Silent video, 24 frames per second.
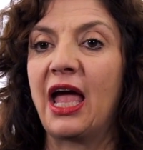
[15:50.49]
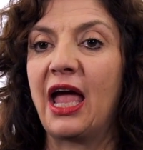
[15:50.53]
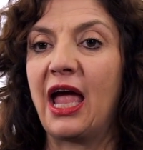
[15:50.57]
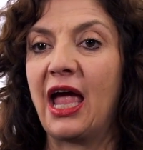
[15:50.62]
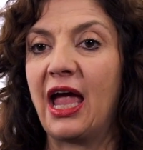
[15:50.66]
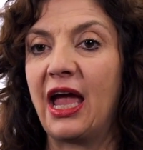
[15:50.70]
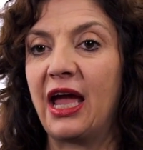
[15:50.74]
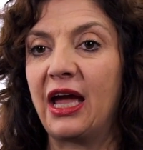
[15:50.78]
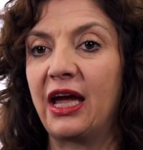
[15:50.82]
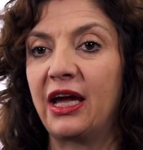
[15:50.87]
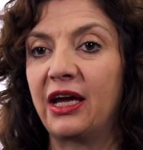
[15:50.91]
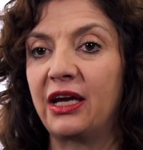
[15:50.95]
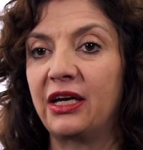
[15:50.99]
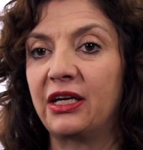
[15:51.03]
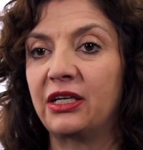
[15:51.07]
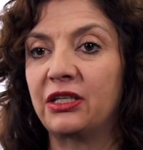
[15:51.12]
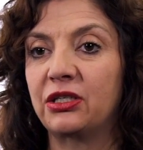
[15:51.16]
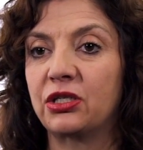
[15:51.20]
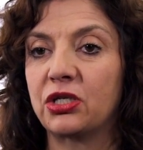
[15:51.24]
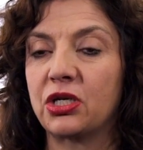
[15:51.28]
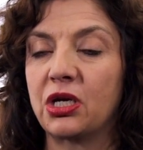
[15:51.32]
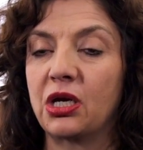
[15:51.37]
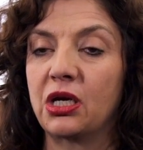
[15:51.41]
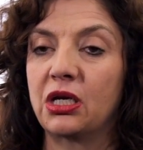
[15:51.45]

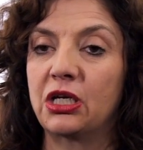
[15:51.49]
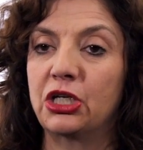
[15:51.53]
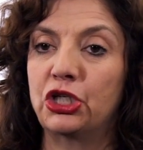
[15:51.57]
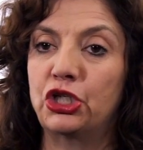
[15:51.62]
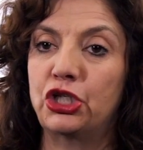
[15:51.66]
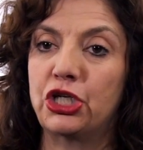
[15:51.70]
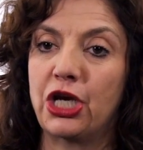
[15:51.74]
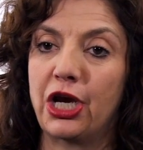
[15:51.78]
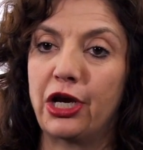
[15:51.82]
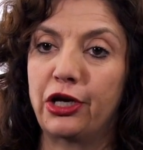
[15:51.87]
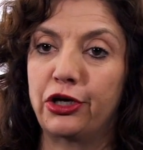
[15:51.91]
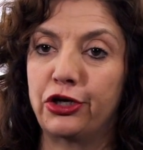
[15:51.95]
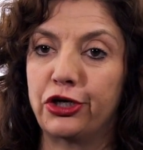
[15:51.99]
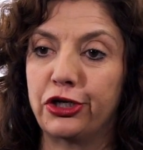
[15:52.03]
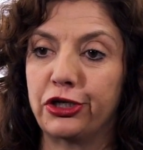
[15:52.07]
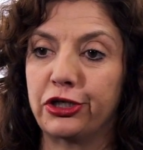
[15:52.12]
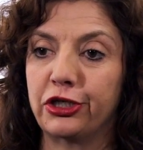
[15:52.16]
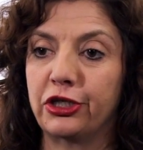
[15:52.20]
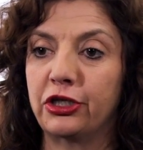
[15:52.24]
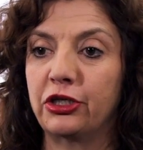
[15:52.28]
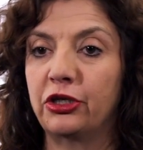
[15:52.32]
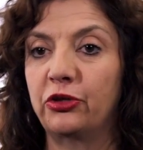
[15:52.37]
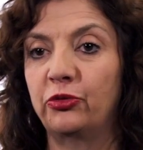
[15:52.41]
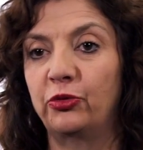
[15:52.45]
age,
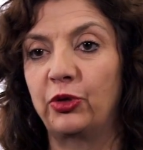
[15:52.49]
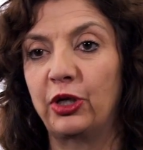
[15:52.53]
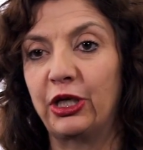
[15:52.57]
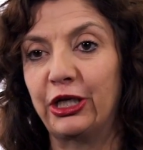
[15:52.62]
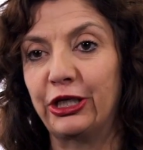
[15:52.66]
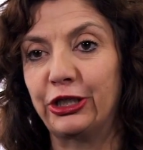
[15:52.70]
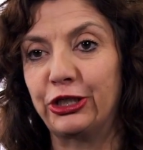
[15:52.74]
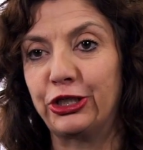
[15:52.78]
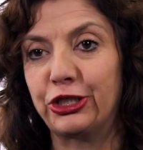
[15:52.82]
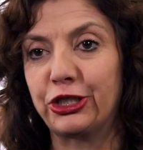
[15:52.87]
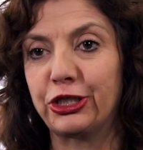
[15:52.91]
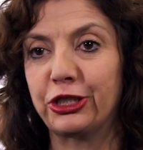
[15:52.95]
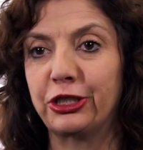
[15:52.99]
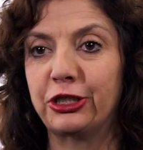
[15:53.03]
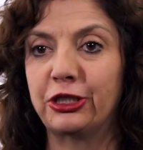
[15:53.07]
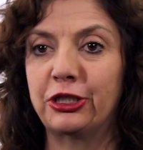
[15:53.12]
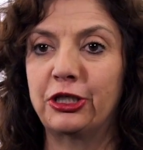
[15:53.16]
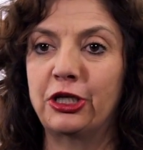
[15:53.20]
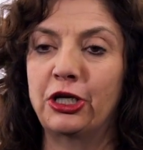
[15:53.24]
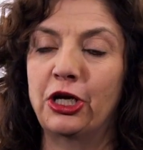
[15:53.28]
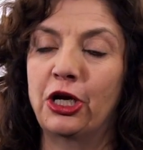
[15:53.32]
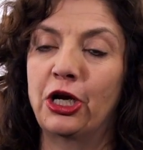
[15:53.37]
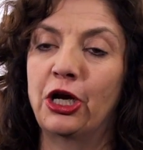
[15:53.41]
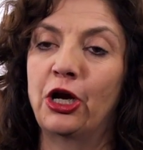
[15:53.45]
gender,
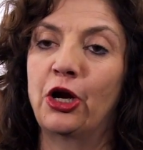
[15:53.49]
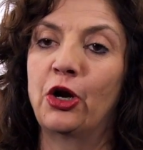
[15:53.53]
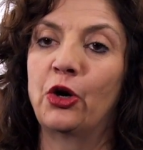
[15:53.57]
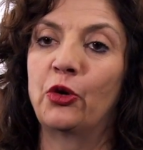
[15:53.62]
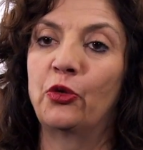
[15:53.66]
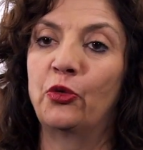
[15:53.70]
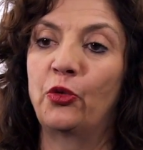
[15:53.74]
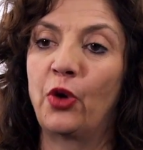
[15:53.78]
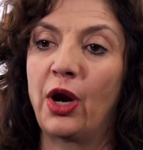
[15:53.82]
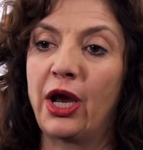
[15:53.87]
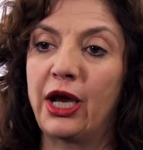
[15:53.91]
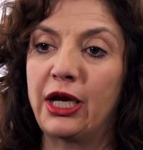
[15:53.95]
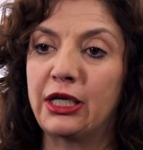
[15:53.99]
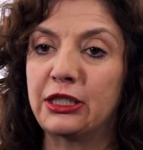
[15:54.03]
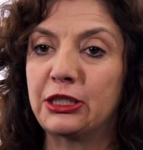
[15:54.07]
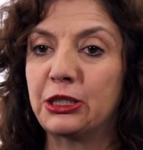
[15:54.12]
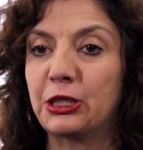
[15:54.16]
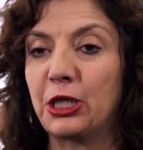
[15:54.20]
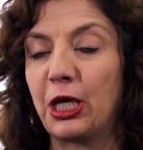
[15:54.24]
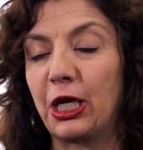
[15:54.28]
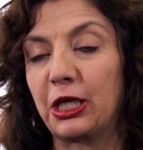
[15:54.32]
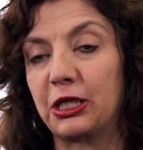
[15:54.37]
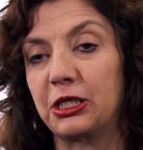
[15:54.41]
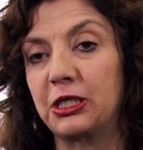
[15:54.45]
religion,
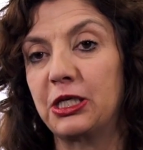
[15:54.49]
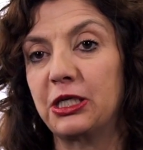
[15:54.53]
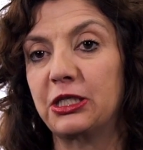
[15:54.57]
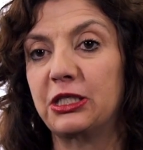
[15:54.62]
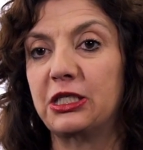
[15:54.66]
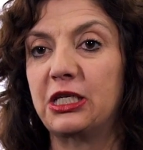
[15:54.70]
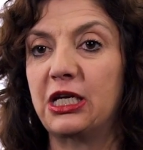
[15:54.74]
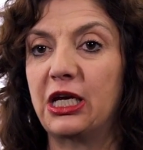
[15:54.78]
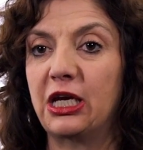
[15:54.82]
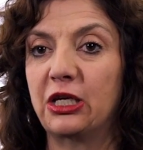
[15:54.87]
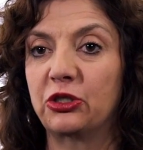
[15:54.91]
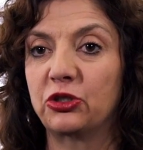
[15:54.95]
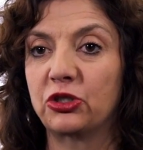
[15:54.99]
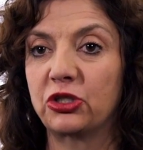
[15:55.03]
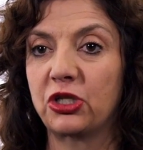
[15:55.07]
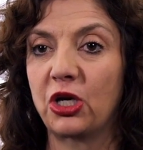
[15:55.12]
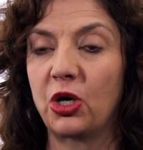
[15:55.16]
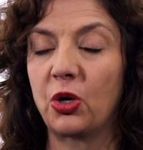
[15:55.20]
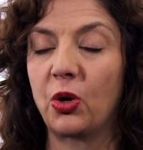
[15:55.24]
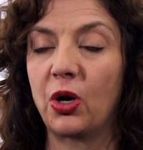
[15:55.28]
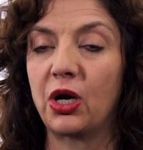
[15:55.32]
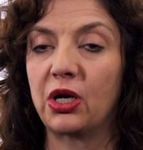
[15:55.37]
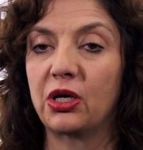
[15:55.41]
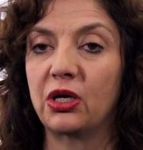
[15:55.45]
race, ethnicity, and
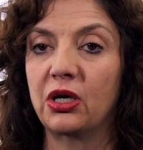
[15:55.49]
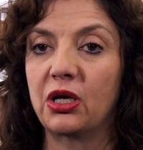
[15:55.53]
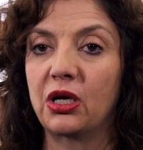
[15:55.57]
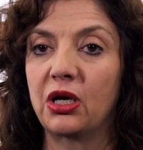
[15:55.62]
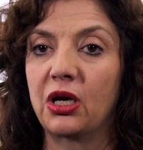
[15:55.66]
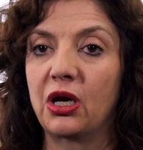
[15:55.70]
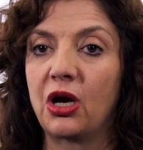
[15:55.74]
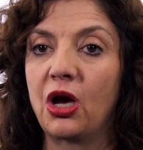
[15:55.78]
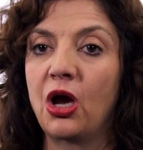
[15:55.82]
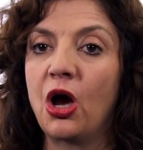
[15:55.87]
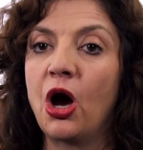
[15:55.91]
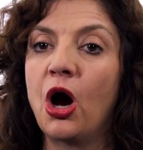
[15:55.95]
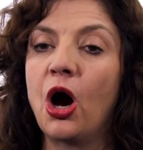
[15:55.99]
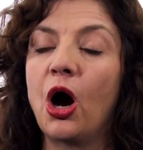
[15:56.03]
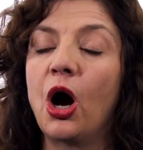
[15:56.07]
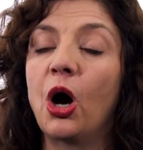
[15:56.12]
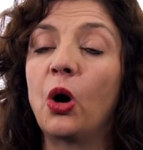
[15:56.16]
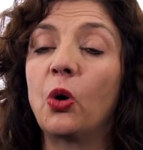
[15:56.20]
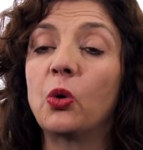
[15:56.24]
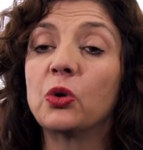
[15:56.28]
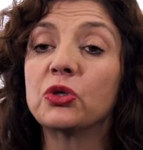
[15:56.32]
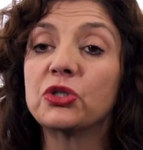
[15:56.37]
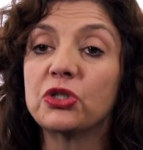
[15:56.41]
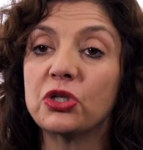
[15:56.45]
so on, are
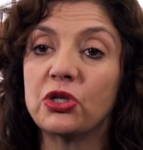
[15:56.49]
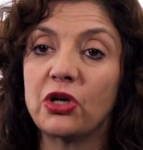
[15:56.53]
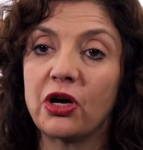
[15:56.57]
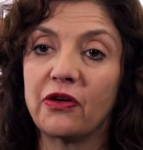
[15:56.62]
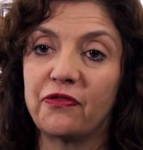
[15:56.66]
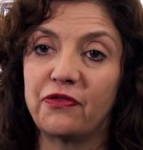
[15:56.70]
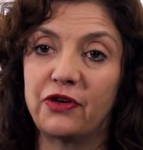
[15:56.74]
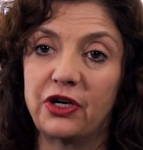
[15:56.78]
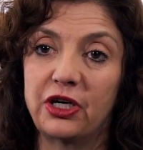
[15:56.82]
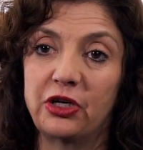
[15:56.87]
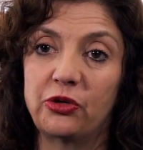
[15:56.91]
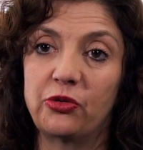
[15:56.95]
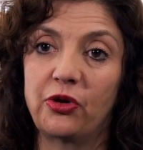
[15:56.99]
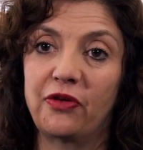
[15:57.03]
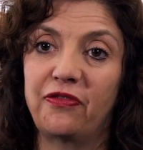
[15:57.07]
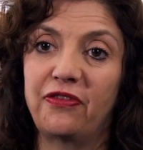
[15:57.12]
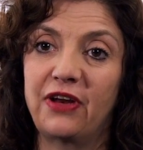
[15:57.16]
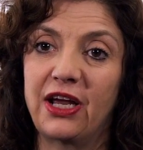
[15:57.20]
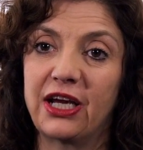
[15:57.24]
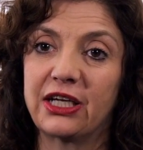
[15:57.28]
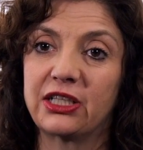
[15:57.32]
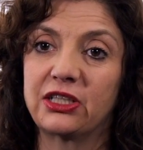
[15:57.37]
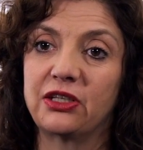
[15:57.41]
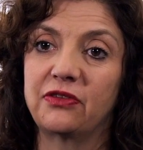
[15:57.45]
also not very
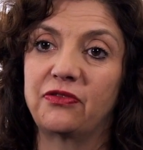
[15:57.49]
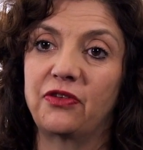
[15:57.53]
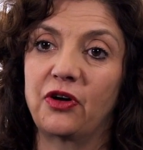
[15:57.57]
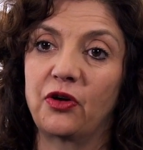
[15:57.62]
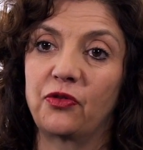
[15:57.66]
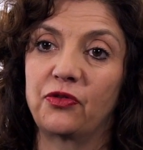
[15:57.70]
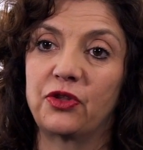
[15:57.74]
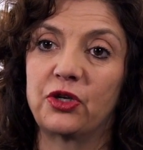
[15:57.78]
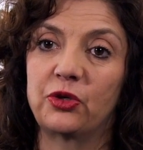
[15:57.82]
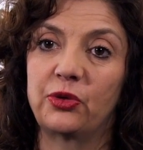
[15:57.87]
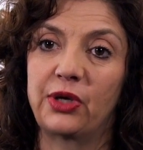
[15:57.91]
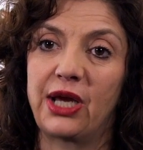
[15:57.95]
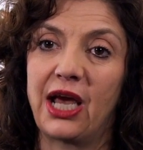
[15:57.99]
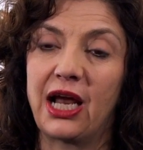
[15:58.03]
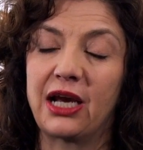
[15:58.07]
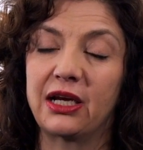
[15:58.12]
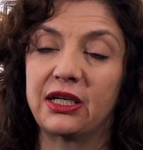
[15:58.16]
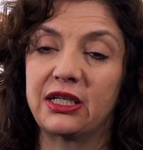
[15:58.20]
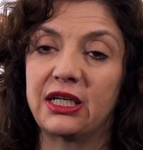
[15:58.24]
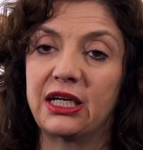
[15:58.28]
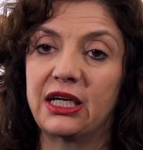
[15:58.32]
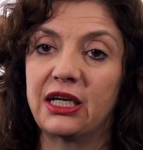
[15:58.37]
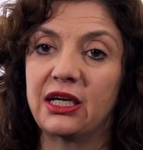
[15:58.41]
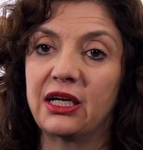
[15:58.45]
reflective of the
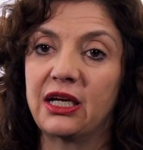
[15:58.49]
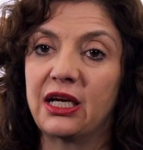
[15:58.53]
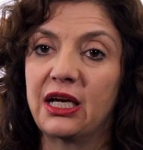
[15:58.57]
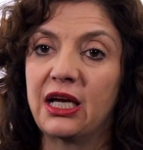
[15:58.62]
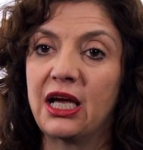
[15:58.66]
reality.